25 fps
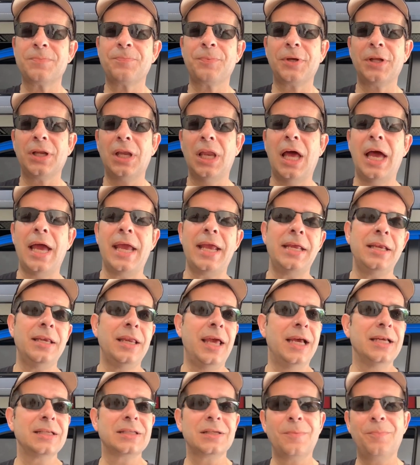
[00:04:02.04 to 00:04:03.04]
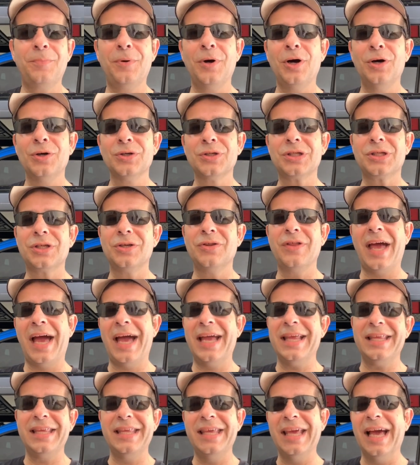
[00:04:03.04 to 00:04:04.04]
light, as opposed to
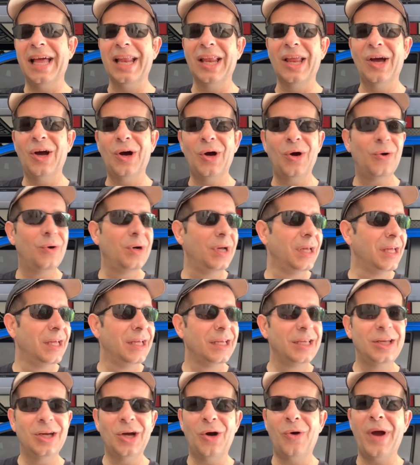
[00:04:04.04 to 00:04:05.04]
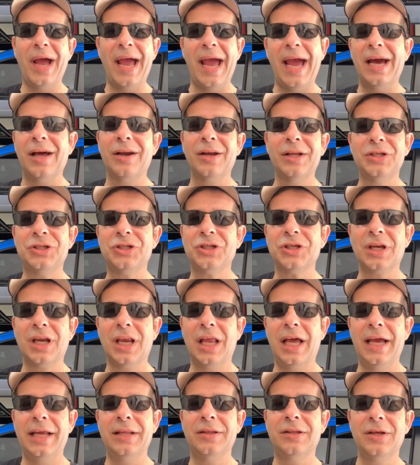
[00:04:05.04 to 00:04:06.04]
that yellow, you know, halogen
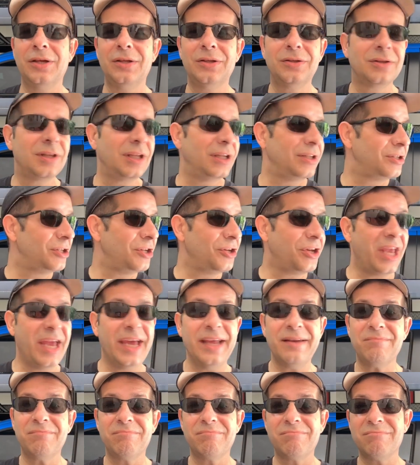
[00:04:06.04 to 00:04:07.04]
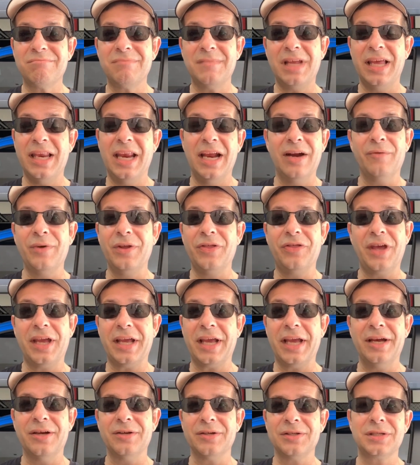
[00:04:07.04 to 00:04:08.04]
light that you get in
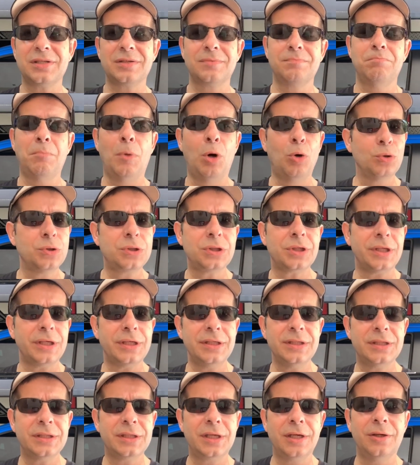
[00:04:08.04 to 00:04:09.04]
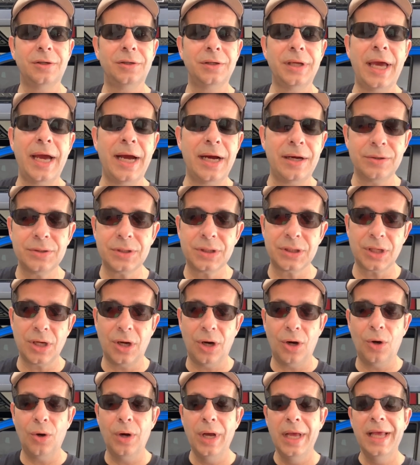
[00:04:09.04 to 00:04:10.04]
everything else mostly still now.
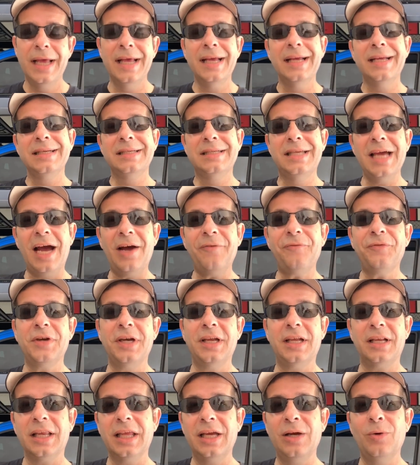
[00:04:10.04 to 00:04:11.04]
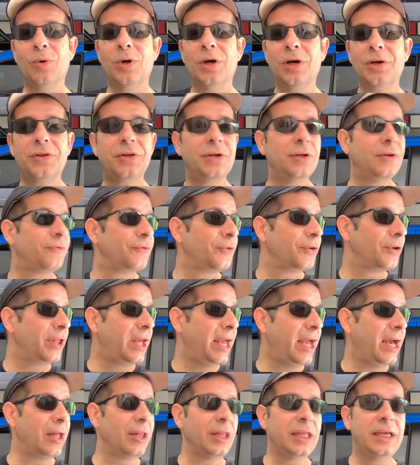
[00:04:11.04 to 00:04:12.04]
So definitely worth it for
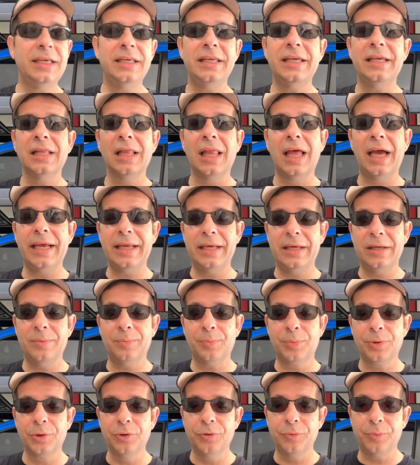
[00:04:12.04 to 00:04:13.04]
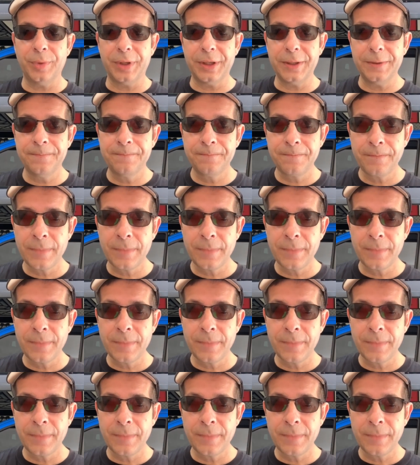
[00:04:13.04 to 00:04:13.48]
the LED light improvement.